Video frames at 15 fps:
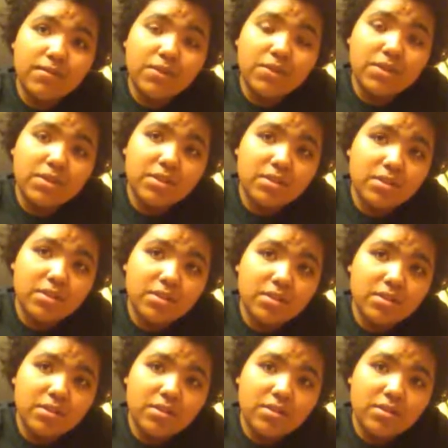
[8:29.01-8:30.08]
for this,
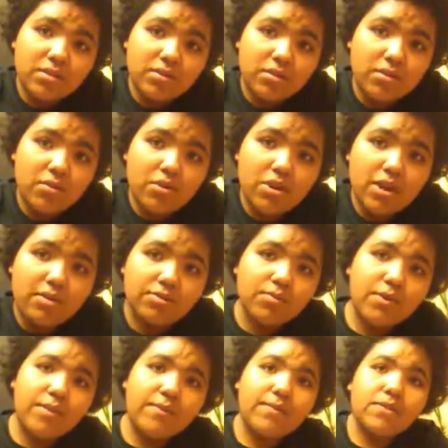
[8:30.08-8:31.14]
well, a 1/4 ounce
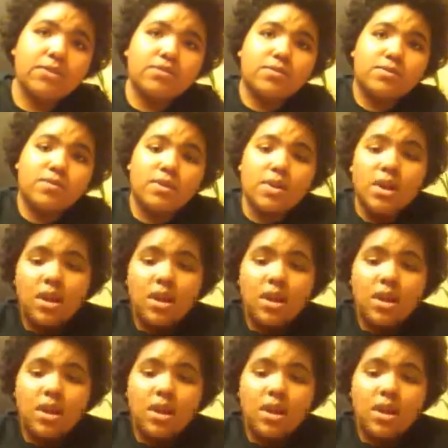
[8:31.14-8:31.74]
weight for this one.